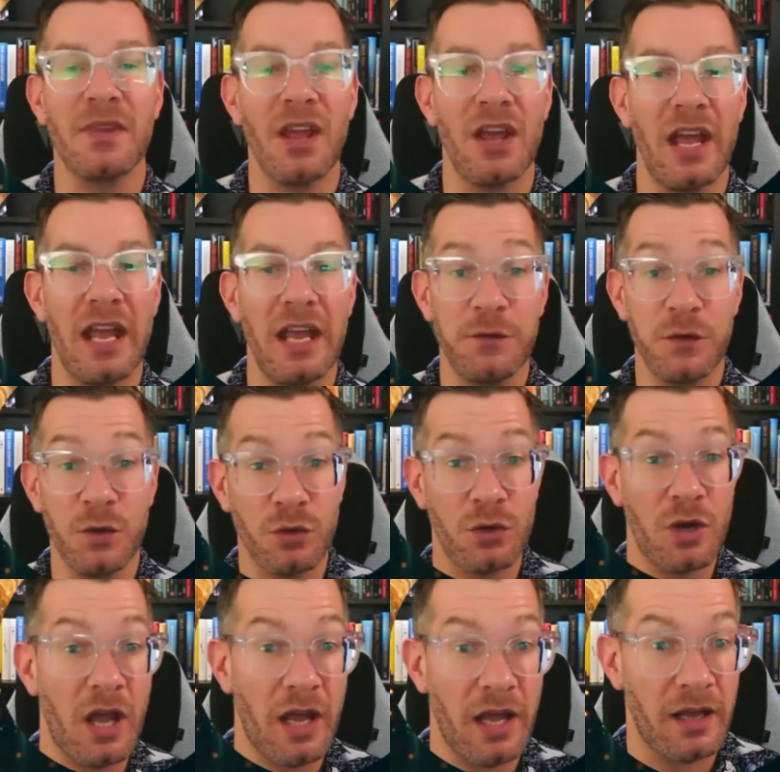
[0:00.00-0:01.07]
If you're
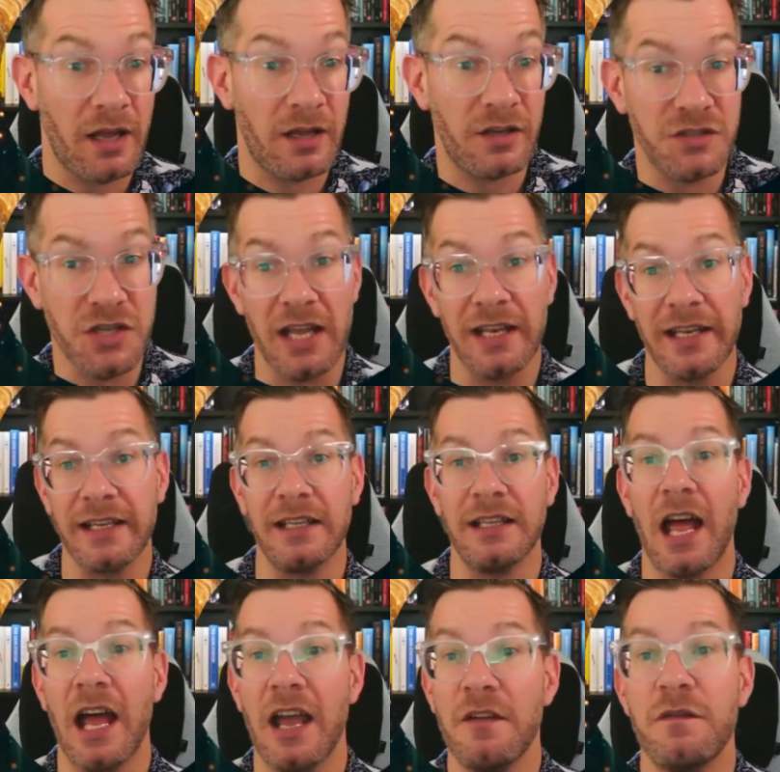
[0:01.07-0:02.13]
dialing in
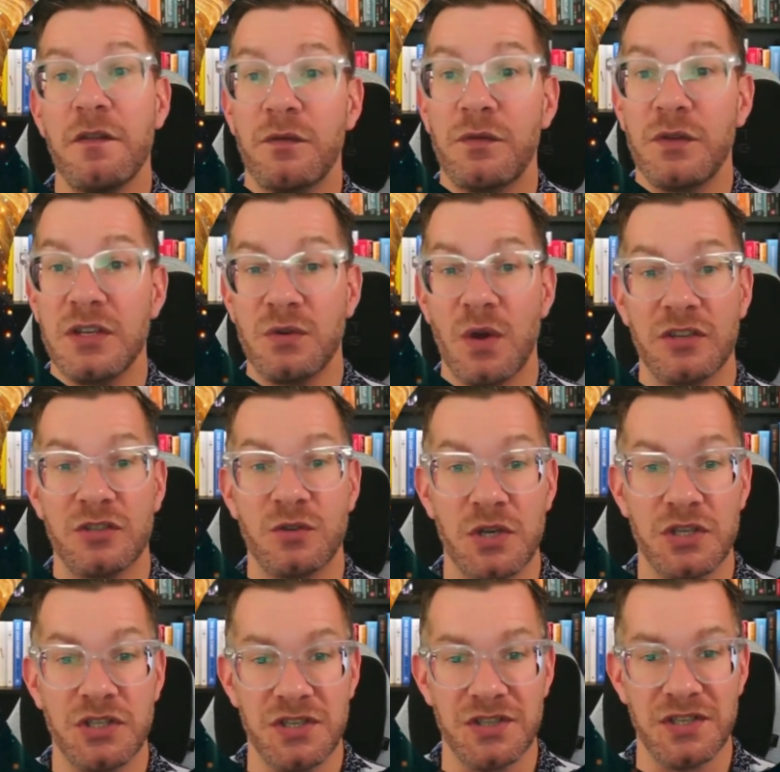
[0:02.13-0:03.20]
live, feel free to ask
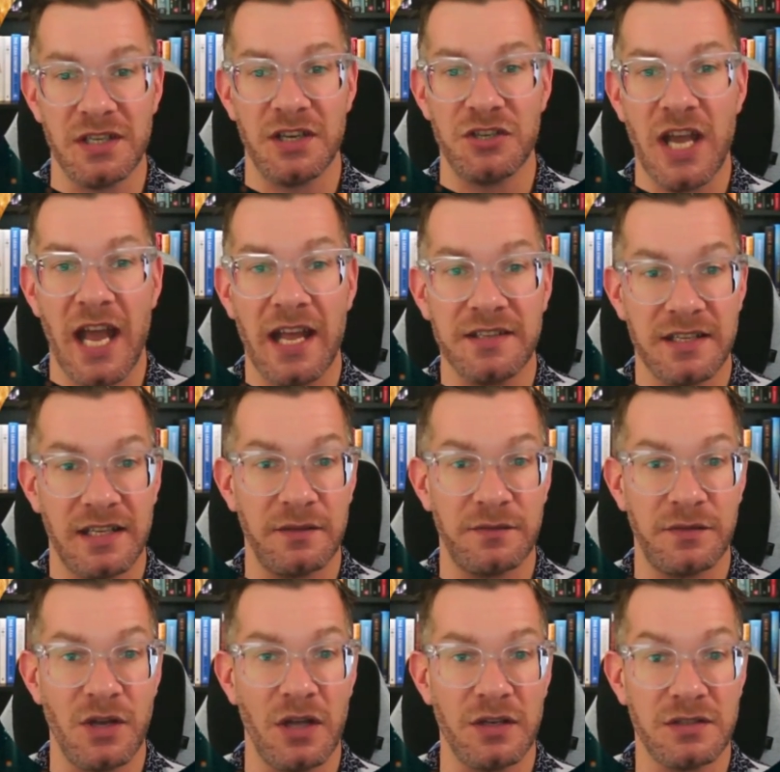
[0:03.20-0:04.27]
questions in the chat. And if
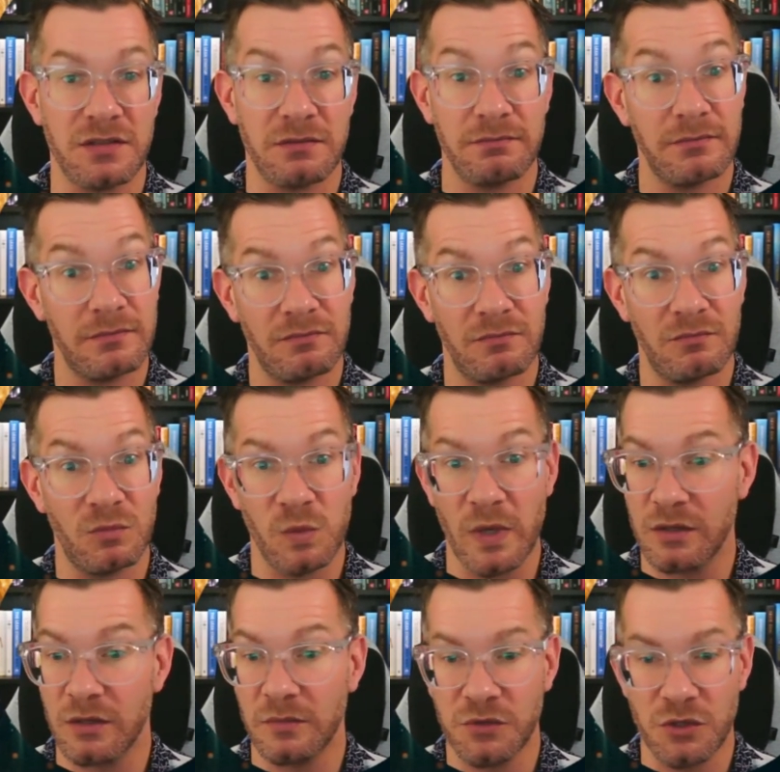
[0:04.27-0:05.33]
not,
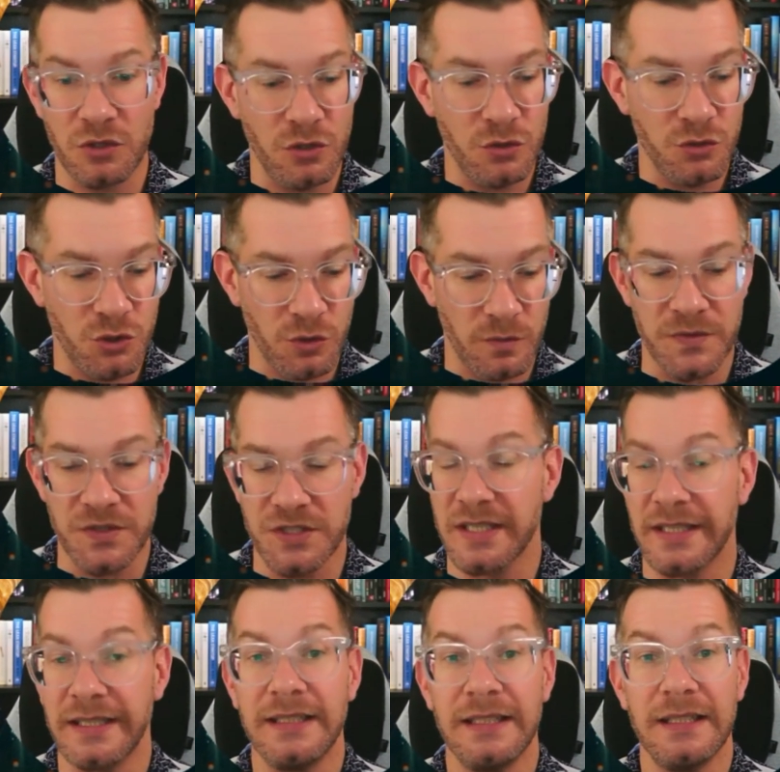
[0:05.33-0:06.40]
welcome to the YouTubes.
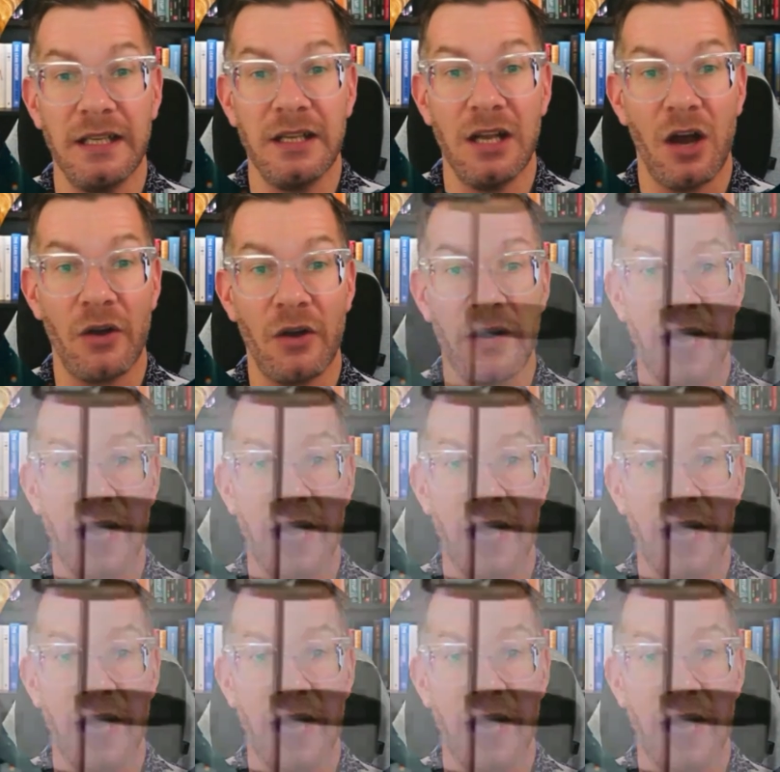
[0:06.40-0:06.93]
All right.